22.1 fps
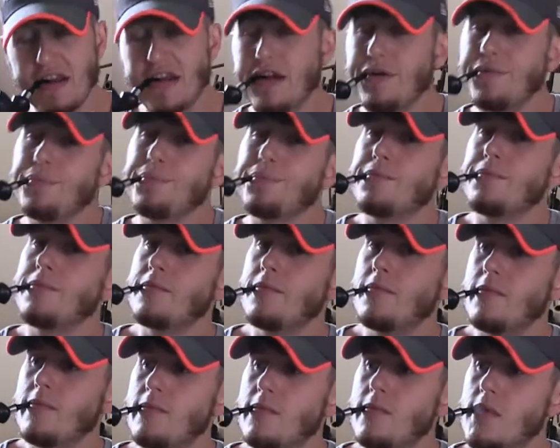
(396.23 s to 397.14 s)
now,
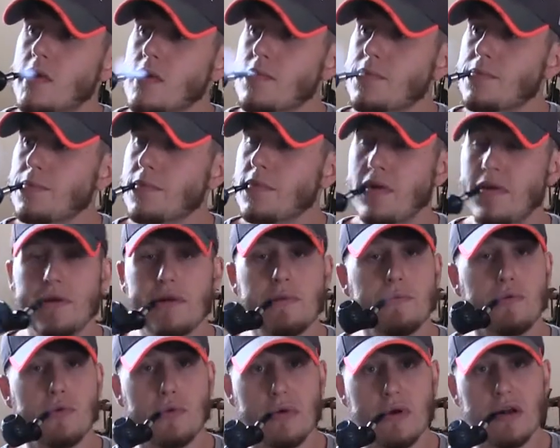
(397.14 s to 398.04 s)

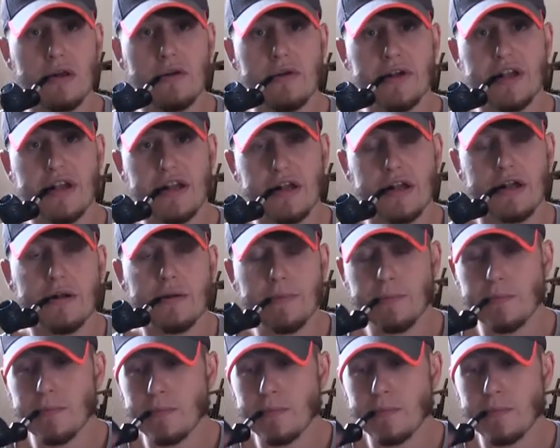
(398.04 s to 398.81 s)
I'm quite liking it.